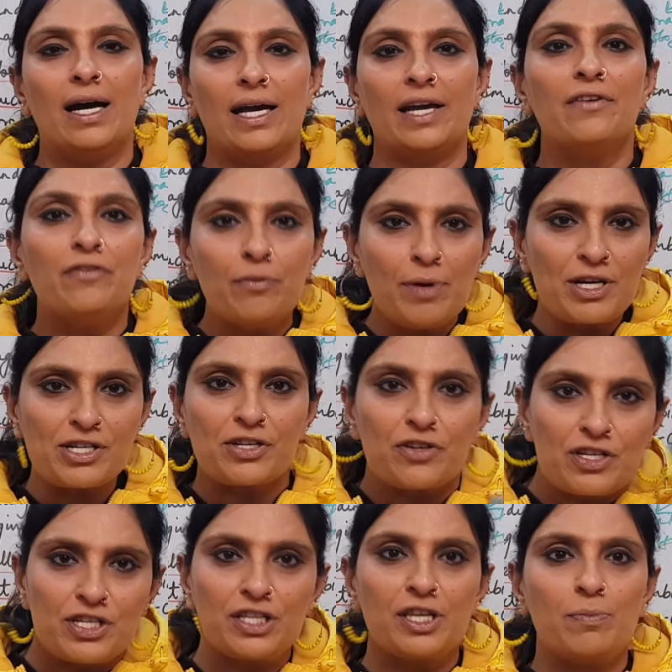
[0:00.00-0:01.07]
information
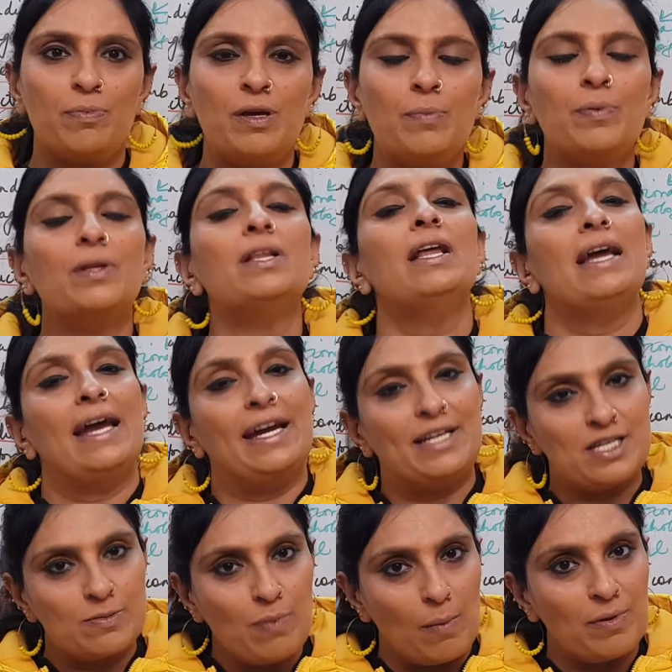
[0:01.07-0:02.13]
reaching the people, it
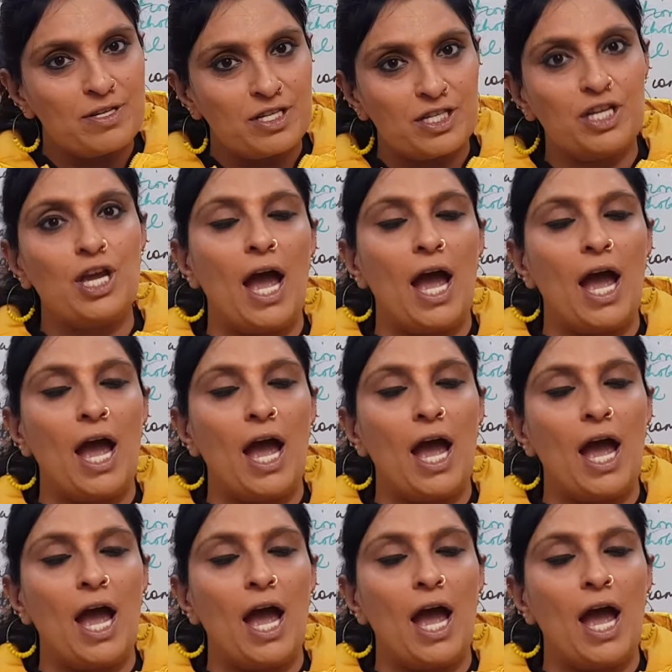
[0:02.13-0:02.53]
is publicity.